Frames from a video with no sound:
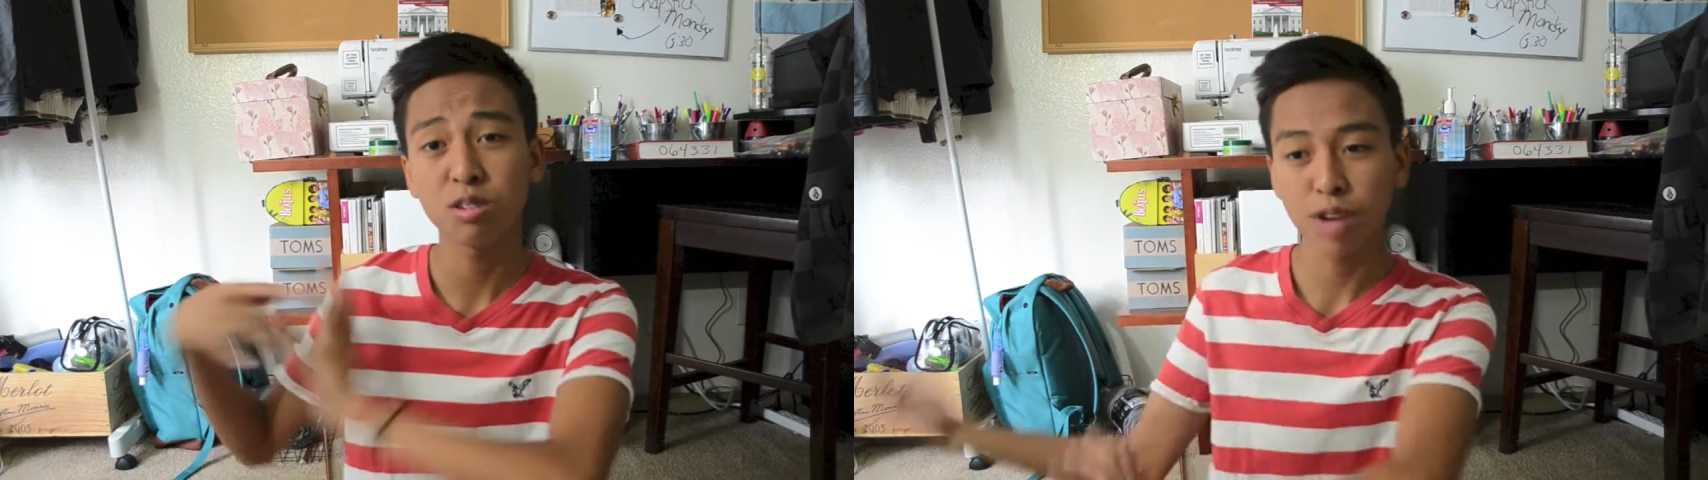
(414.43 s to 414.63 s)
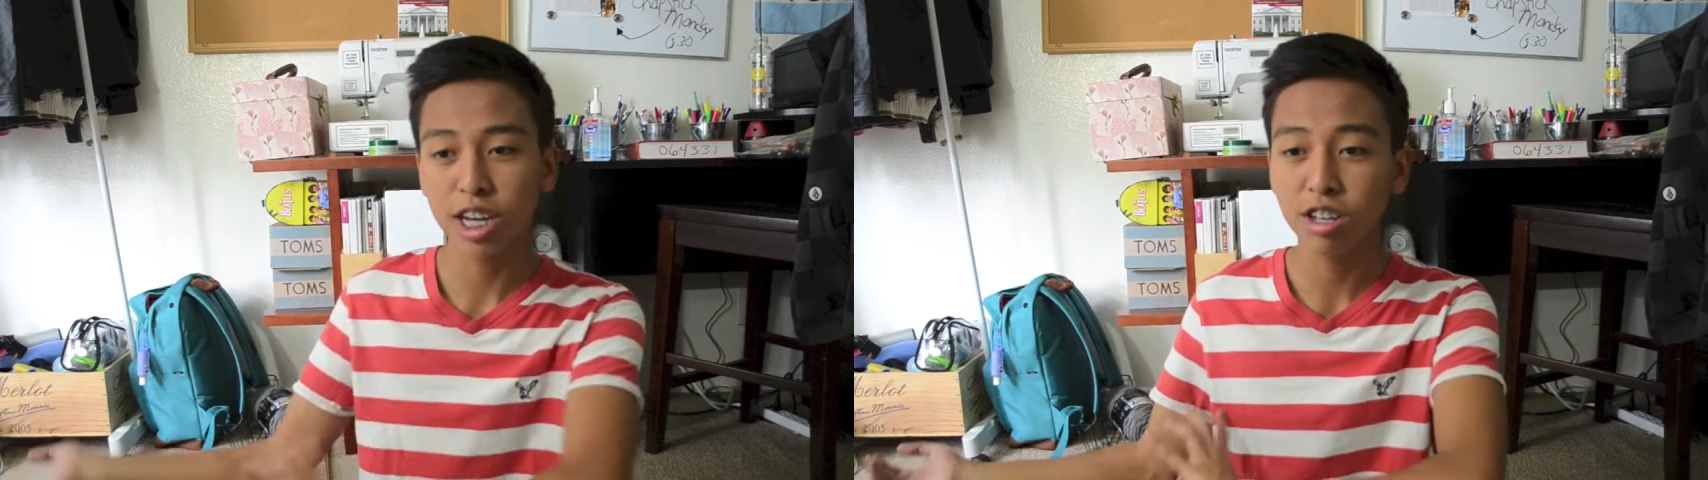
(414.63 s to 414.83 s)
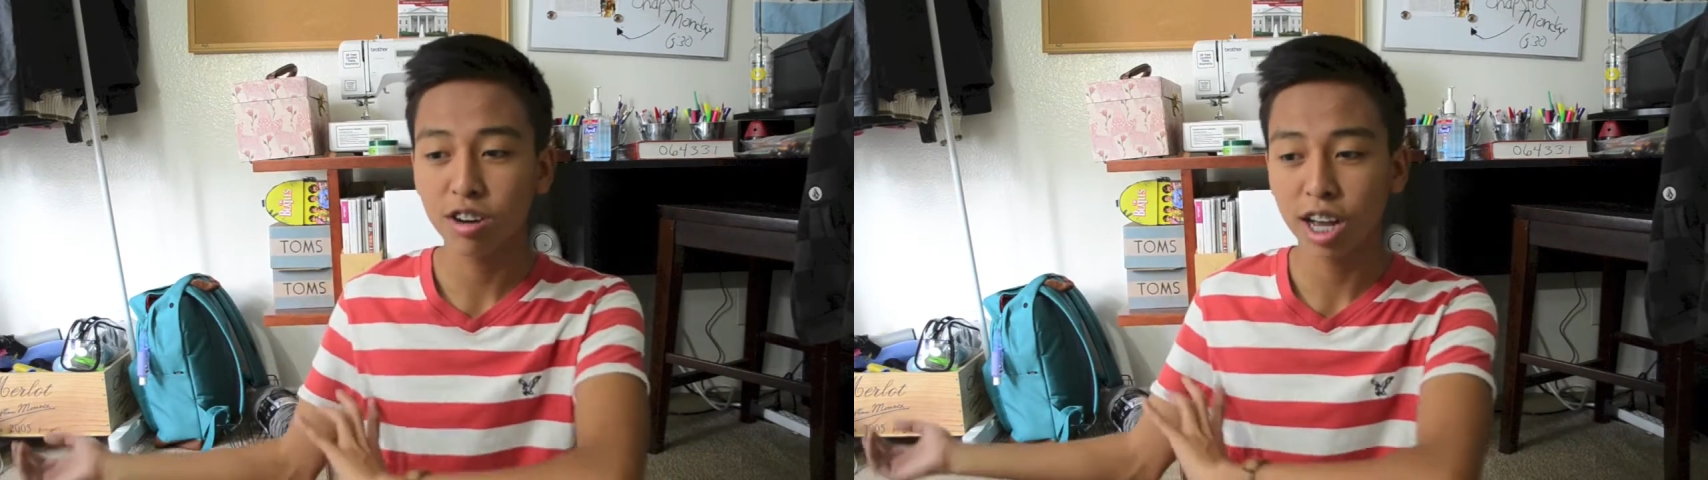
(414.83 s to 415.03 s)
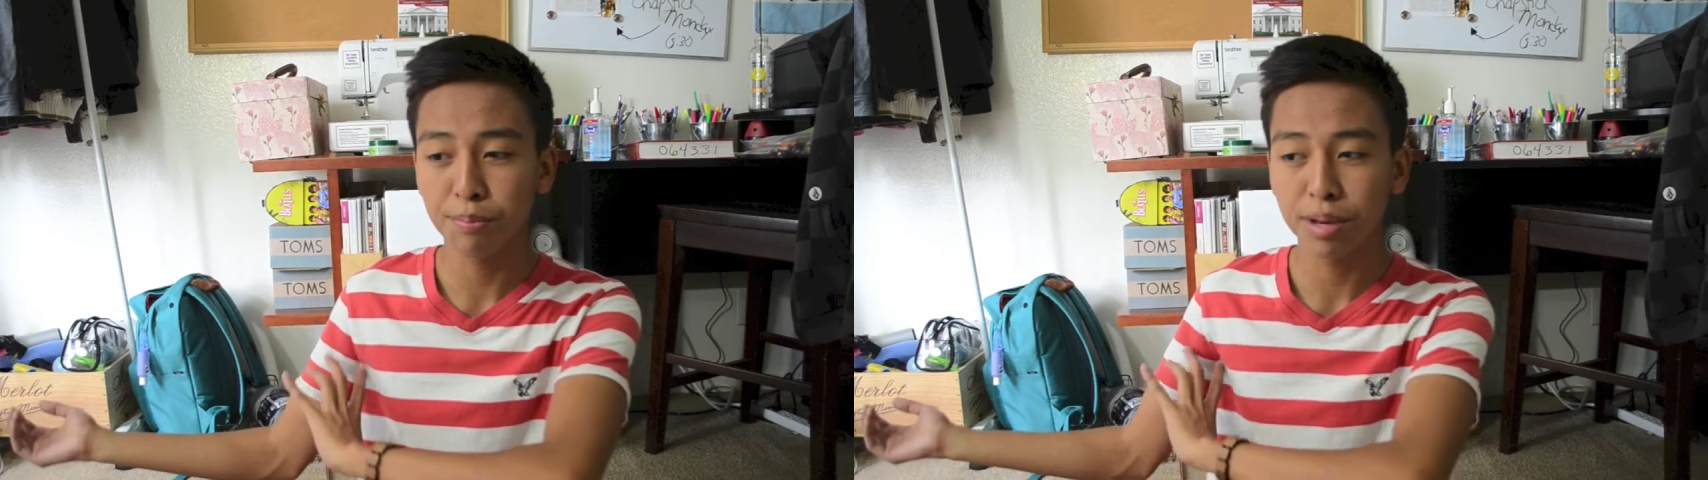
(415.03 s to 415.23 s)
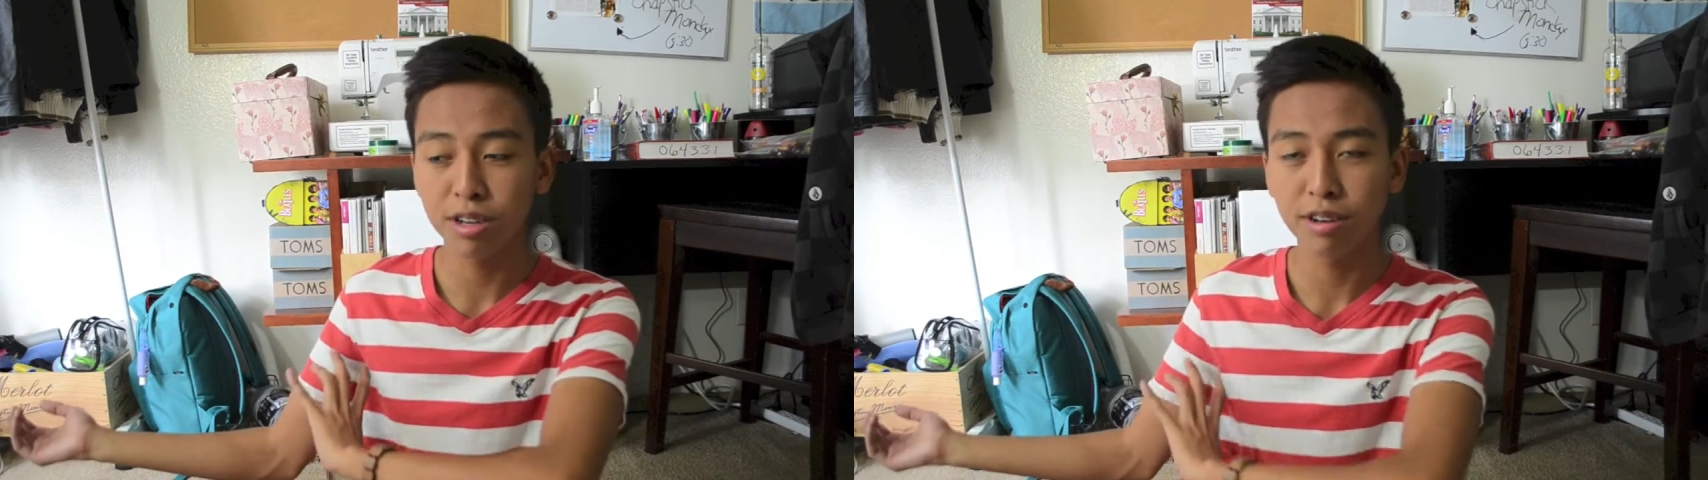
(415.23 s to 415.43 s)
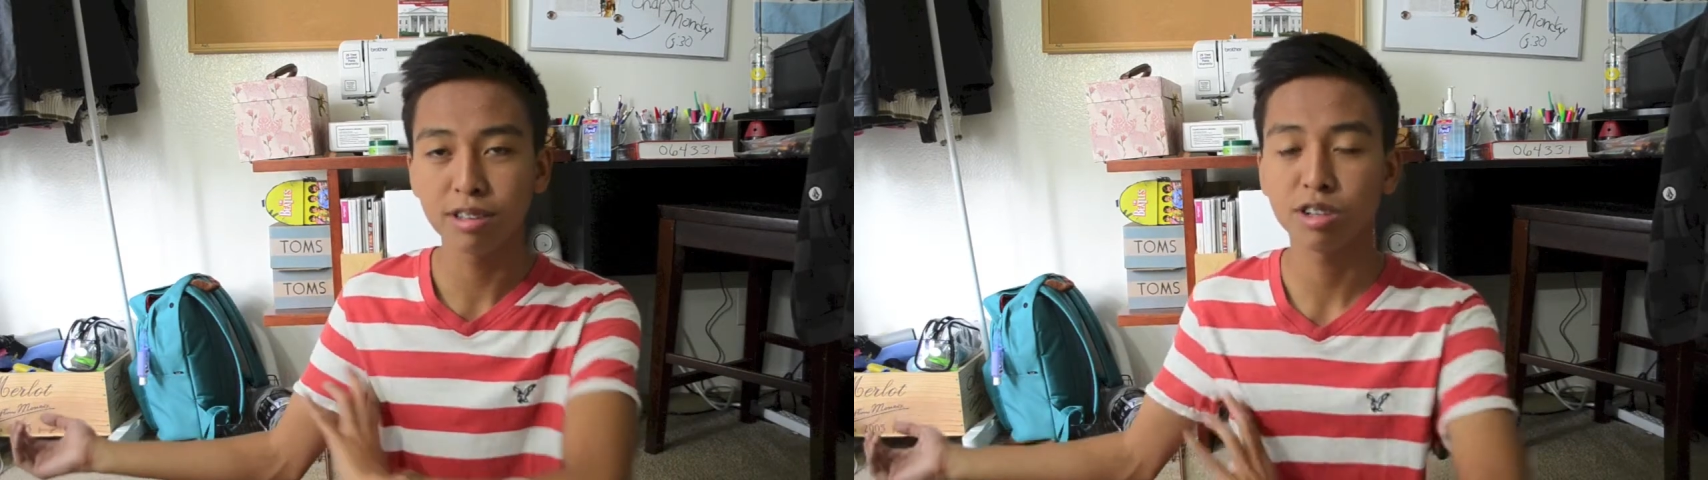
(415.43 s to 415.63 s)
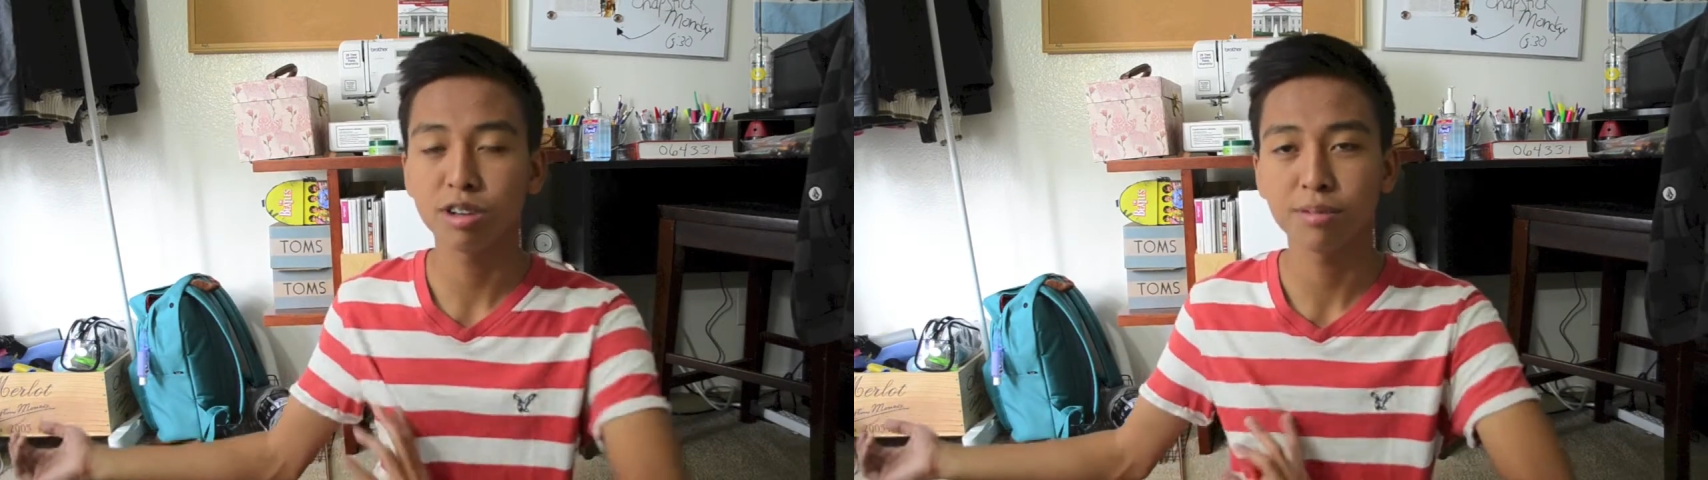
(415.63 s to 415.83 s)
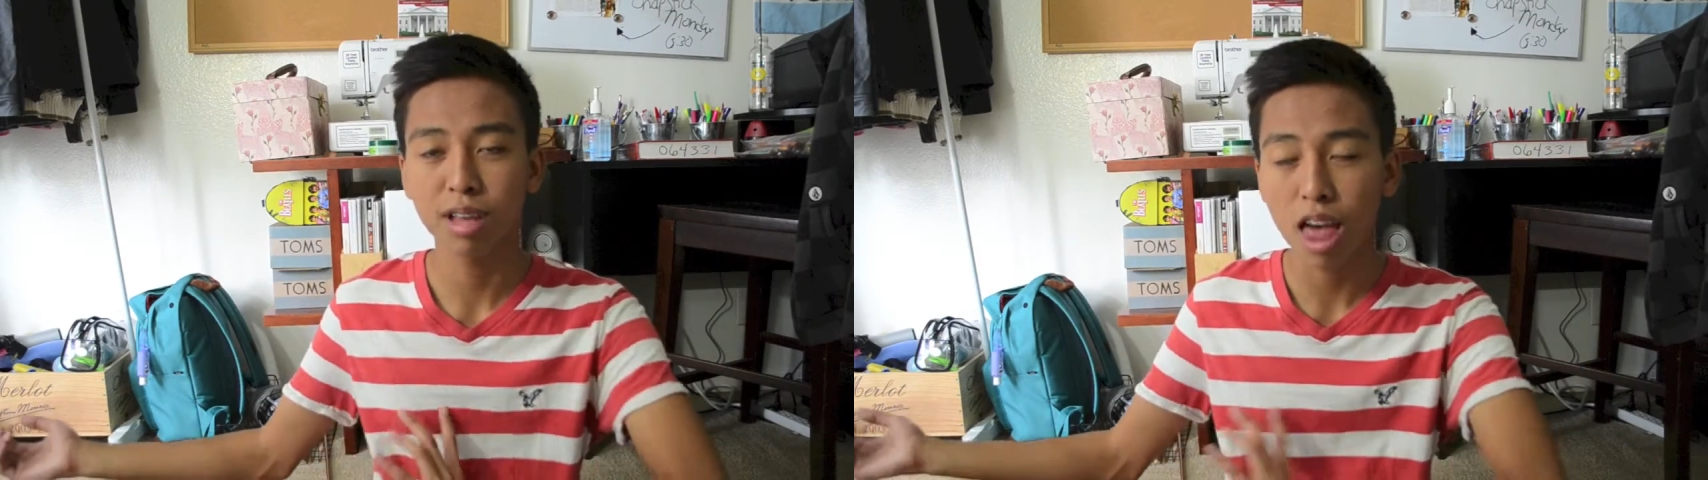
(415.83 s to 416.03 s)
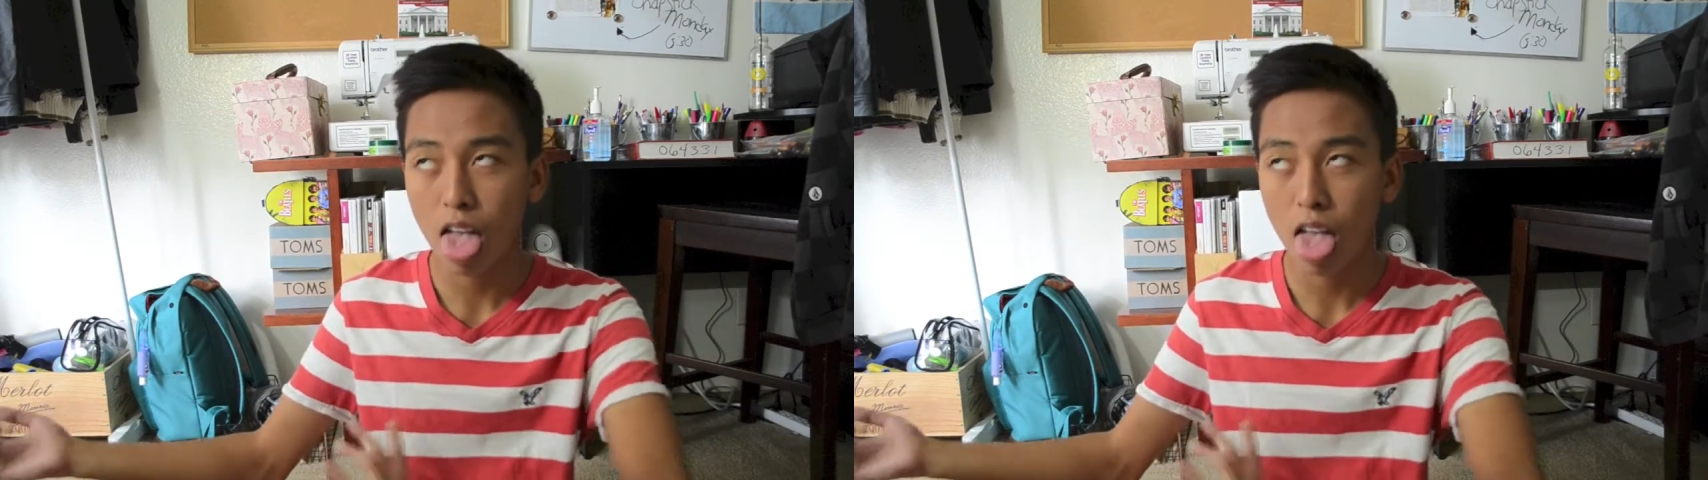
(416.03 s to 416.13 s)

to regular AP US history.